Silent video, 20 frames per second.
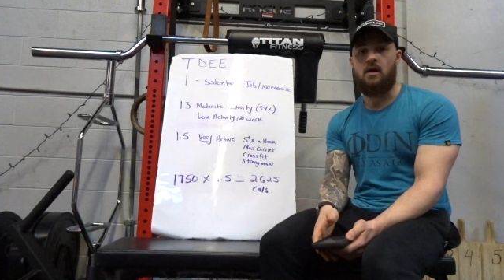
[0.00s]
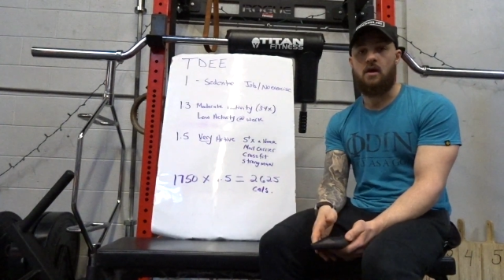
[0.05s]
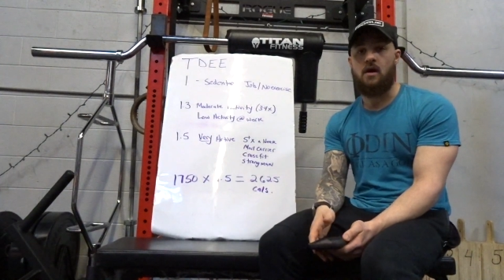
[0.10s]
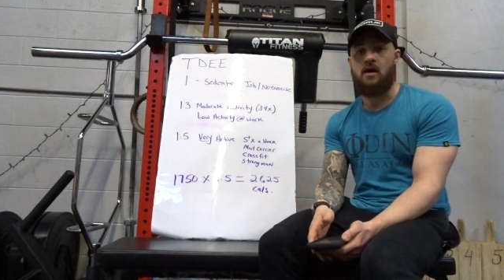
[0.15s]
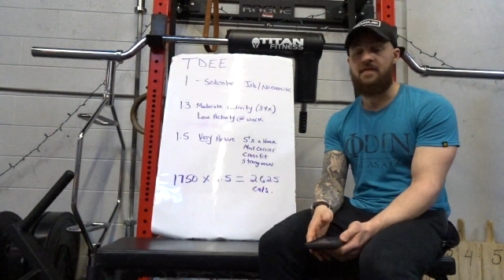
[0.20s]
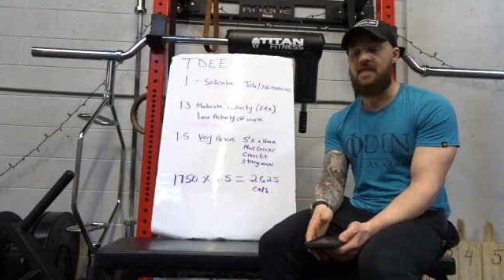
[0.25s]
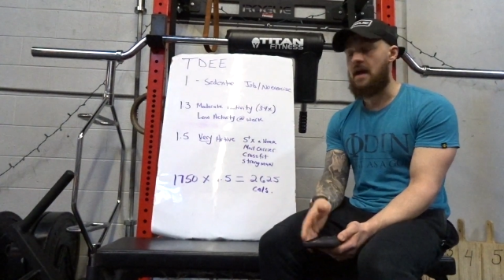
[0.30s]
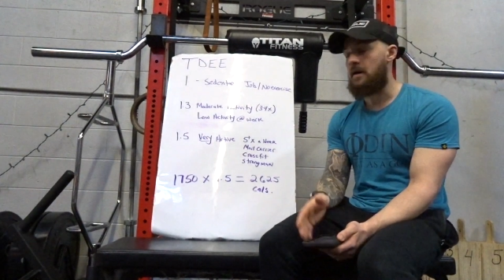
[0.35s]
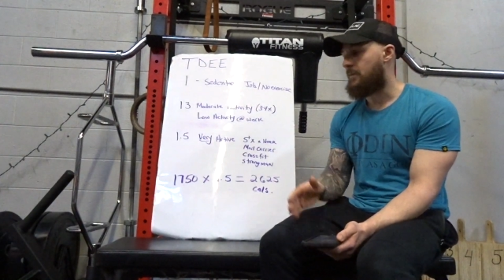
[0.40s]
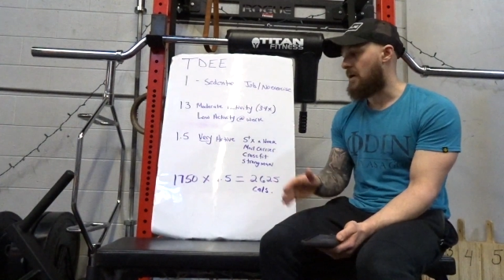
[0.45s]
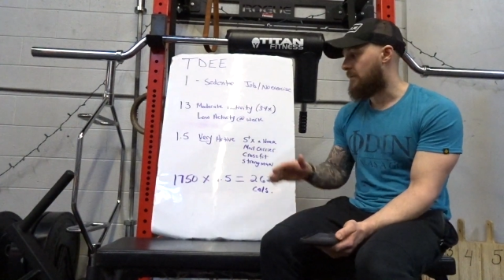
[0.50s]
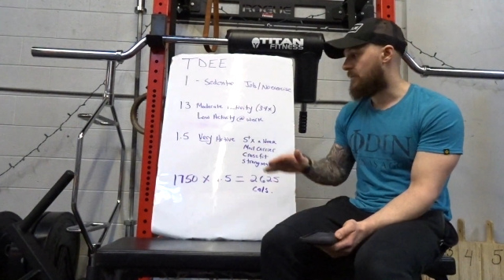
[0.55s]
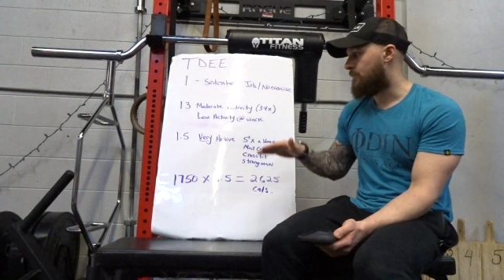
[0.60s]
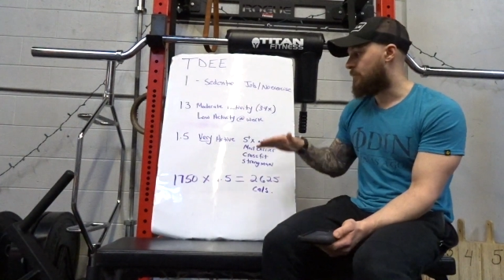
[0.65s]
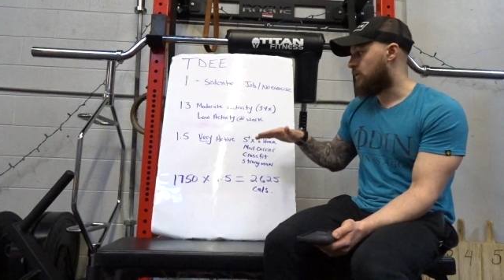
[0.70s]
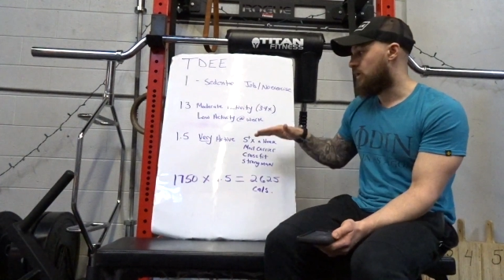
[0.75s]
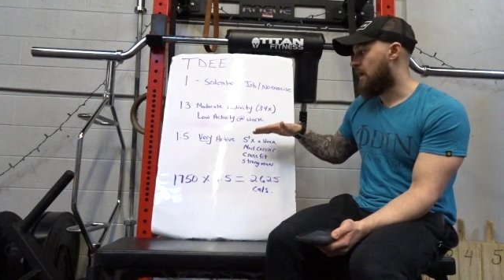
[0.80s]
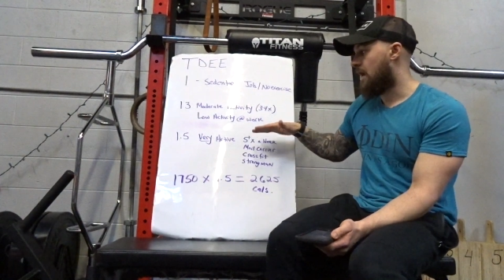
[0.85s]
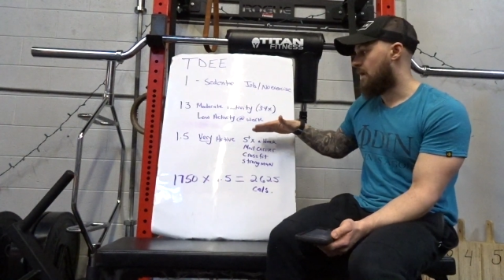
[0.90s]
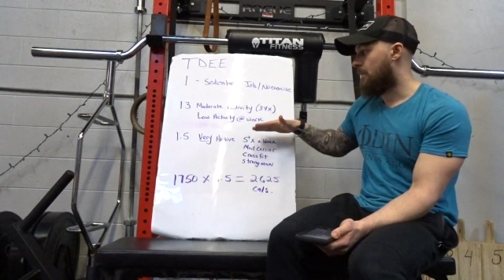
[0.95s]
That'd probably
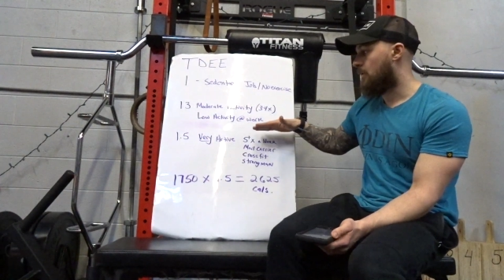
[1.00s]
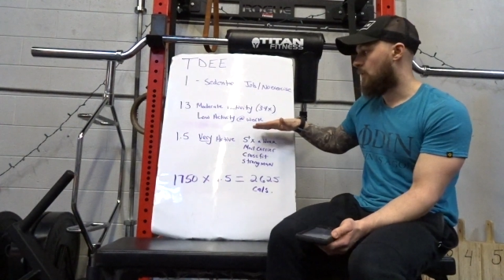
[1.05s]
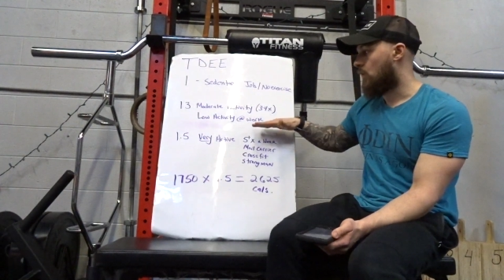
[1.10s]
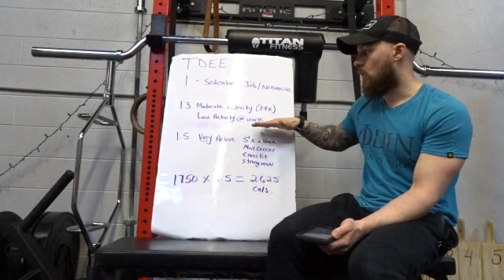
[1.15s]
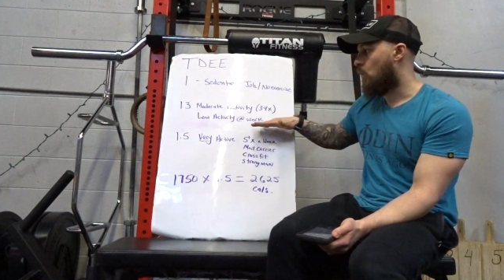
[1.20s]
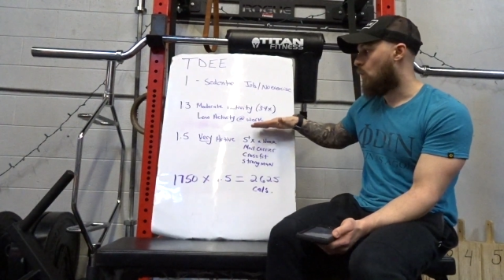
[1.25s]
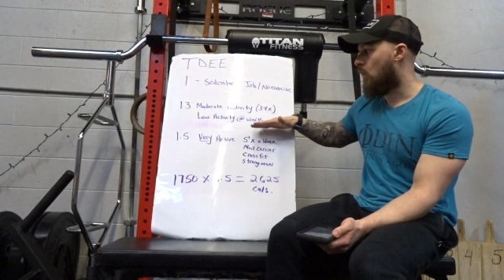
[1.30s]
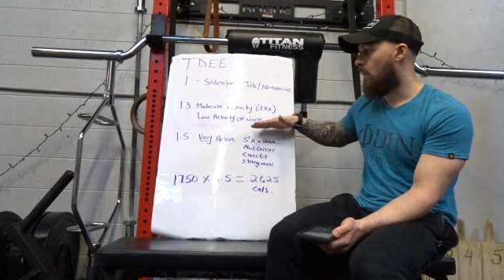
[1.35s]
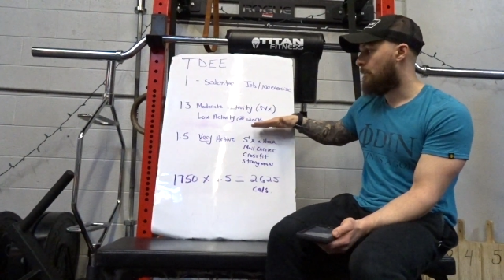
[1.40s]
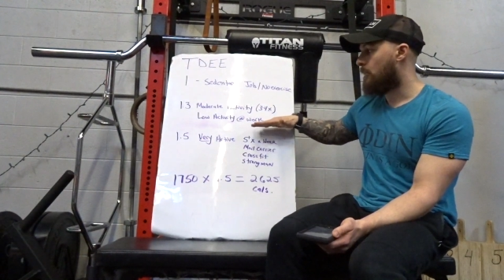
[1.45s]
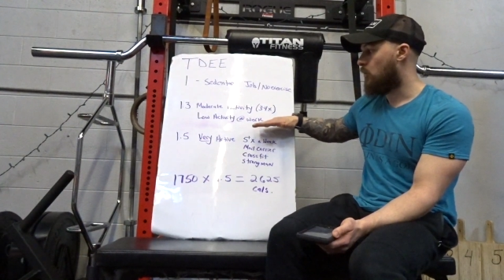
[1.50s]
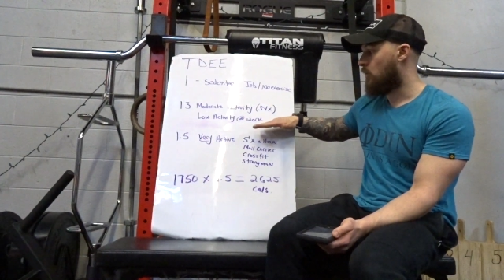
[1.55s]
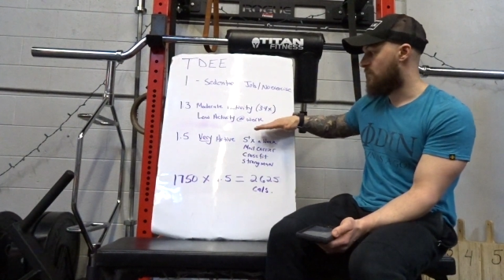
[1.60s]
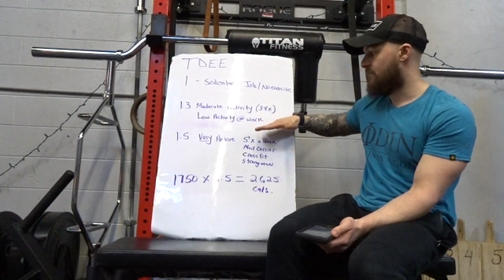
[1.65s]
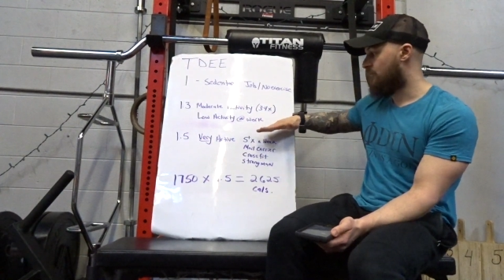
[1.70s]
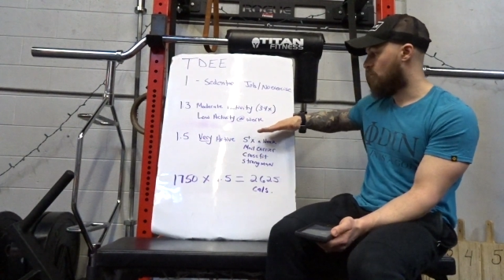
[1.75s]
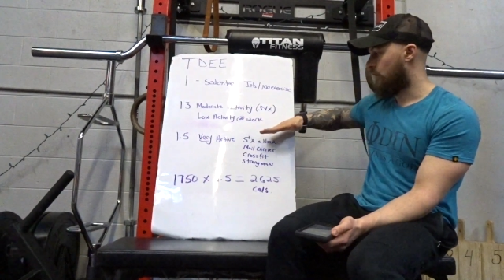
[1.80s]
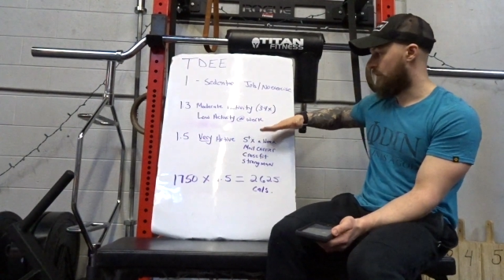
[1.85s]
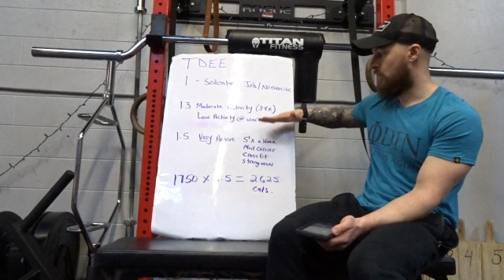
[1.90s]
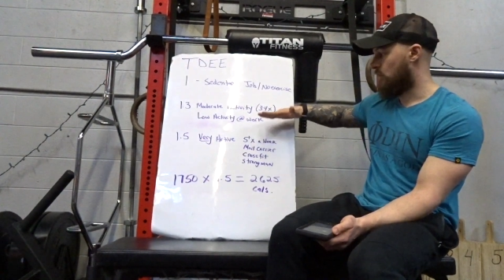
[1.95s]
put you at about a
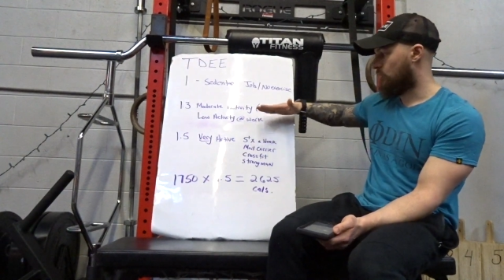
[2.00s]
1.4.